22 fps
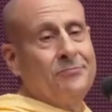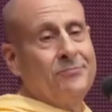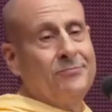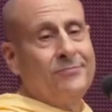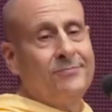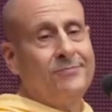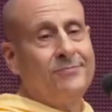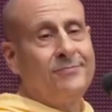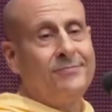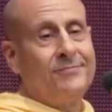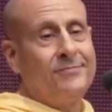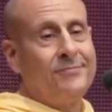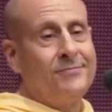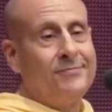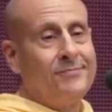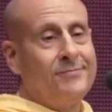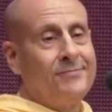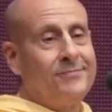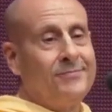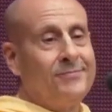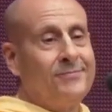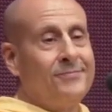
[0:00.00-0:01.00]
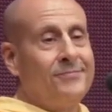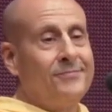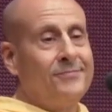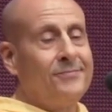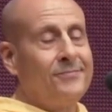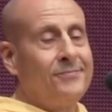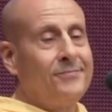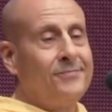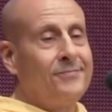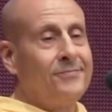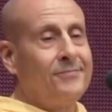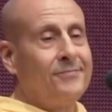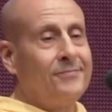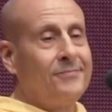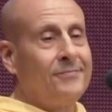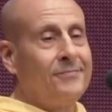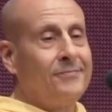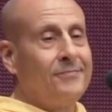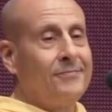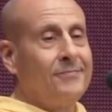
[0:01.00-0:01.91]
(silence)